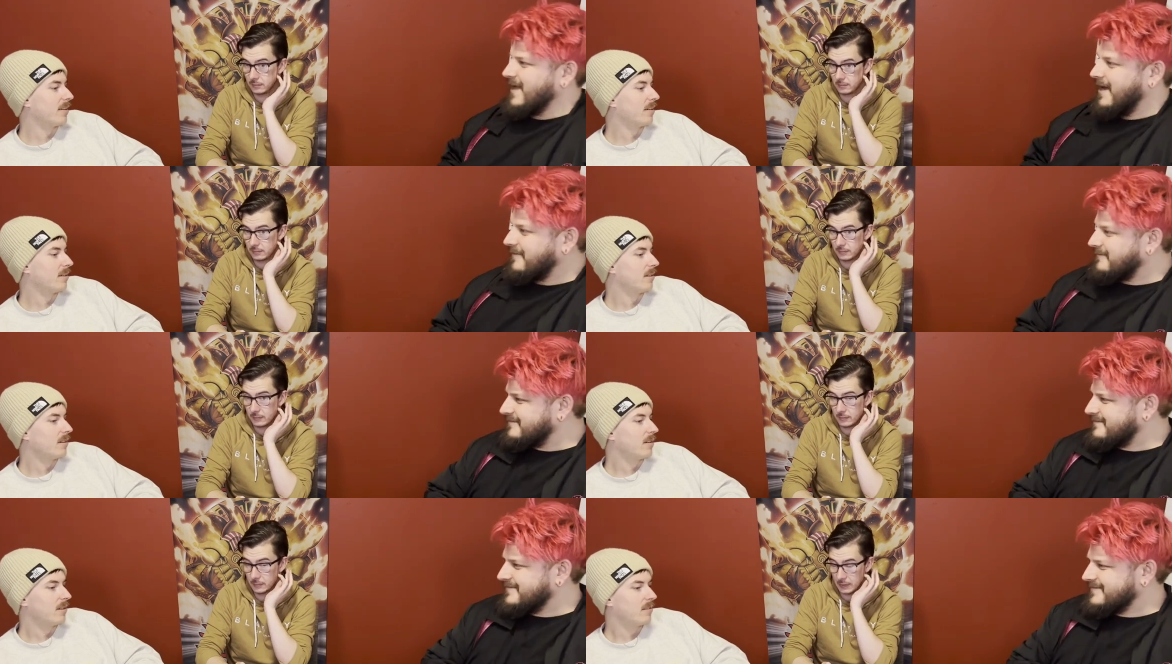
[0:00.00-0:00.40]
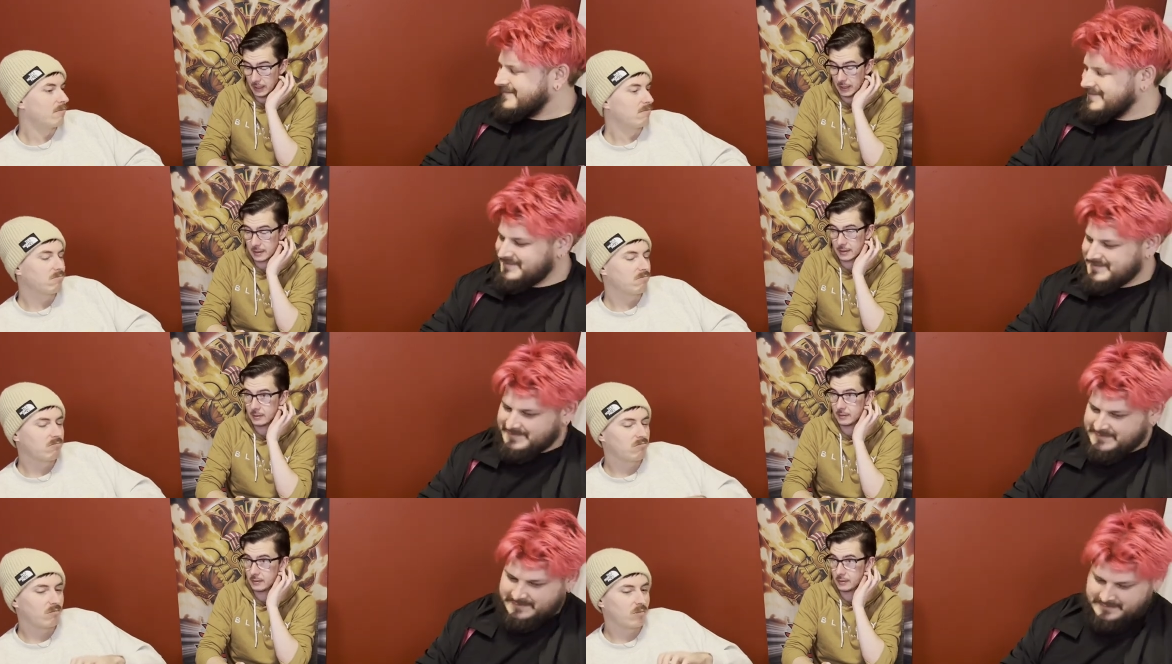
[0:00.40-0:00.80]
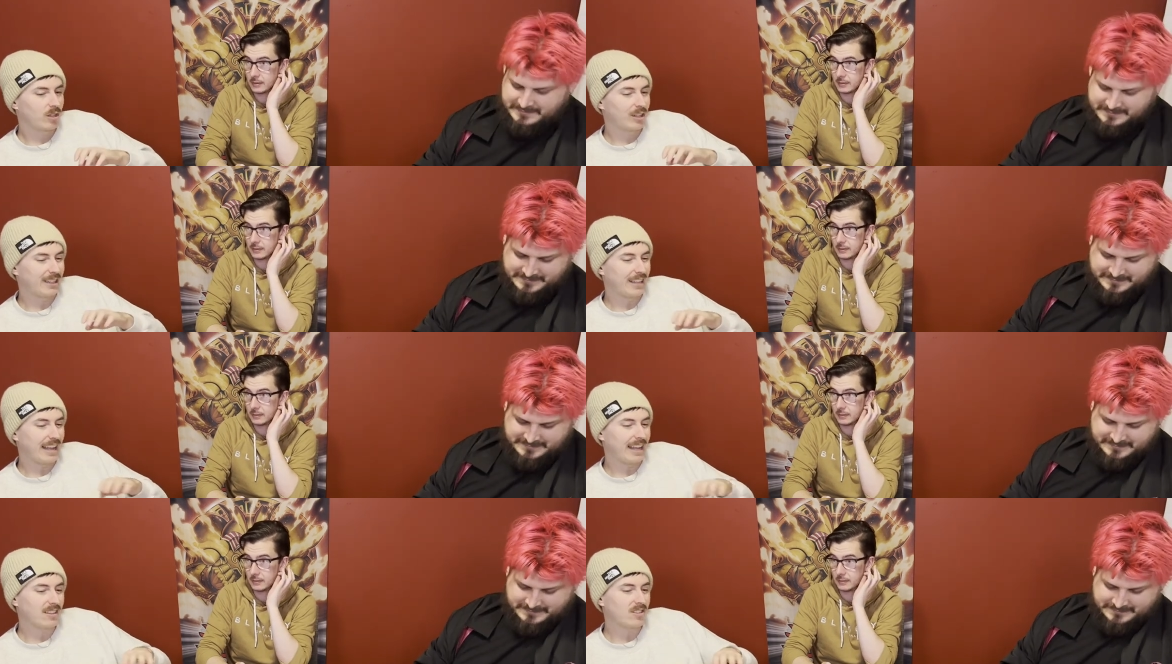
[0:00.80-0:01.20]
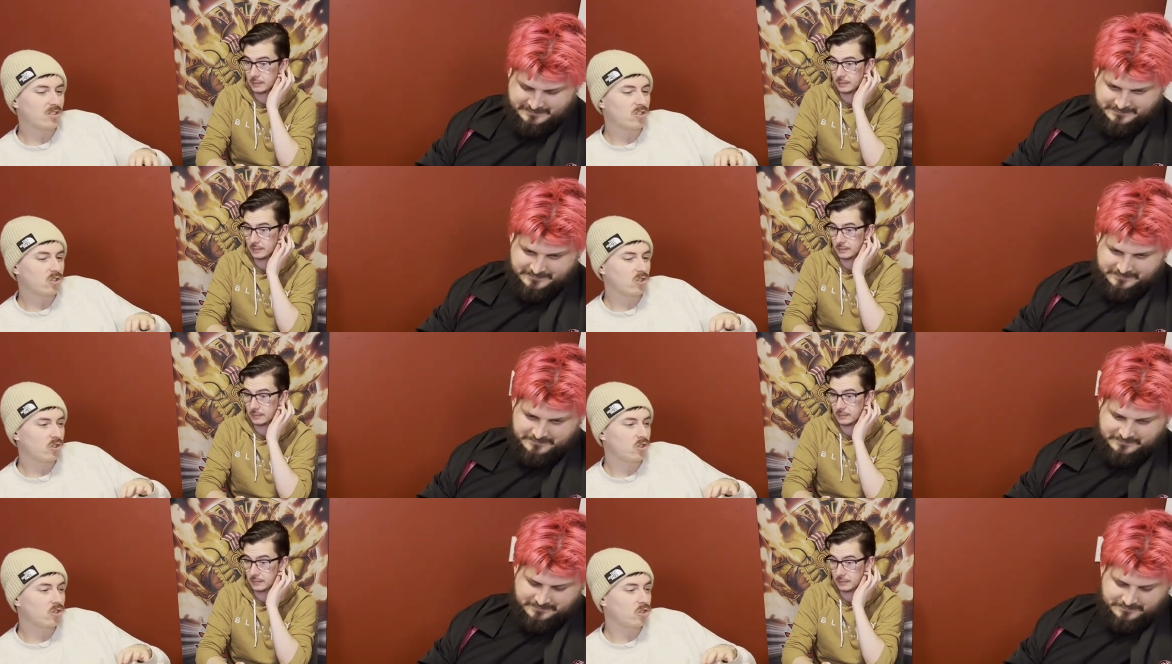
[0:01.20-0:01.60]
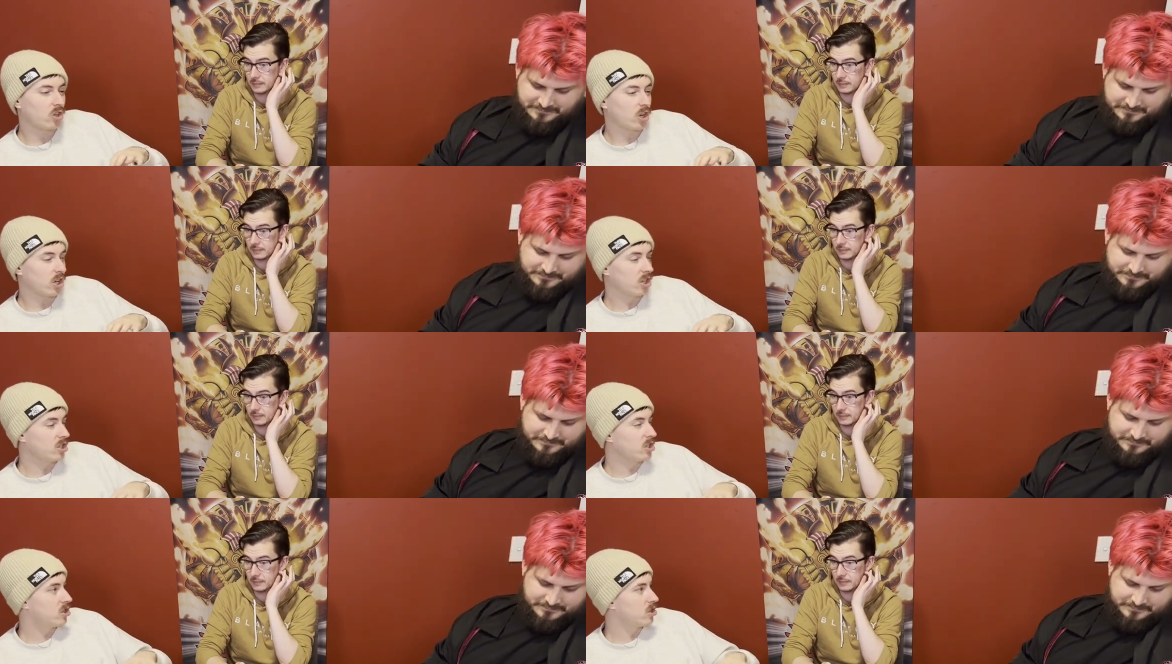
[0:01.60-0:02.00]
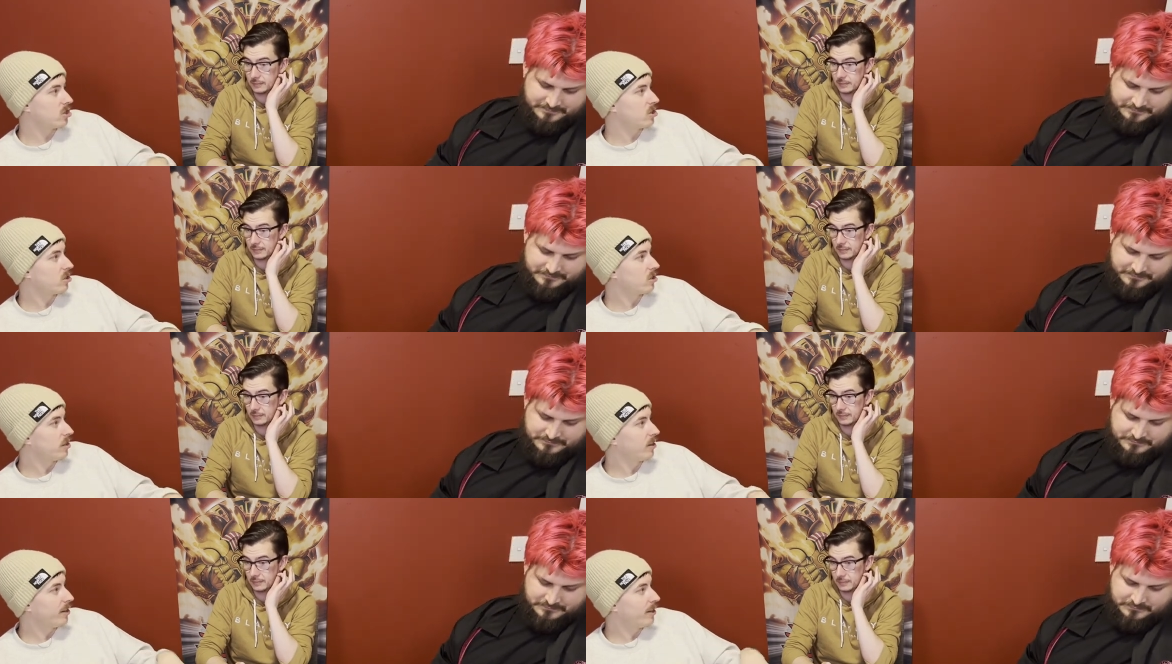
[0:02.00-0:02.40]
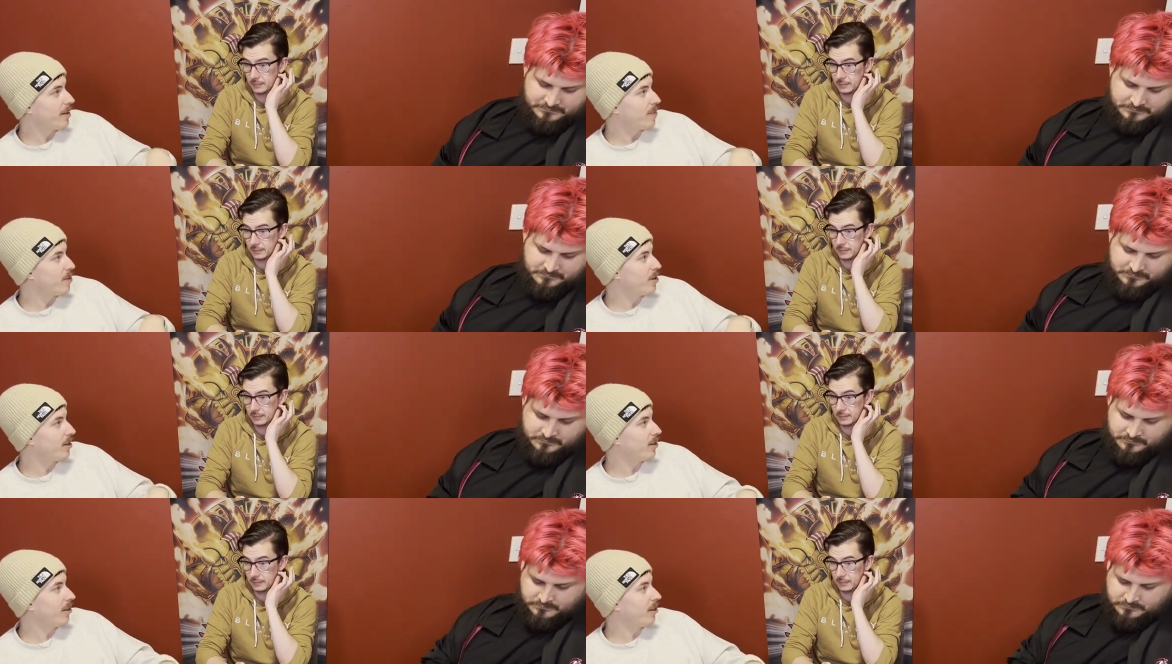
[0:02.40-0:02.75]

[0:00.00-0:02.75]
Speaker 1: Yeah. Yes. Let's just limit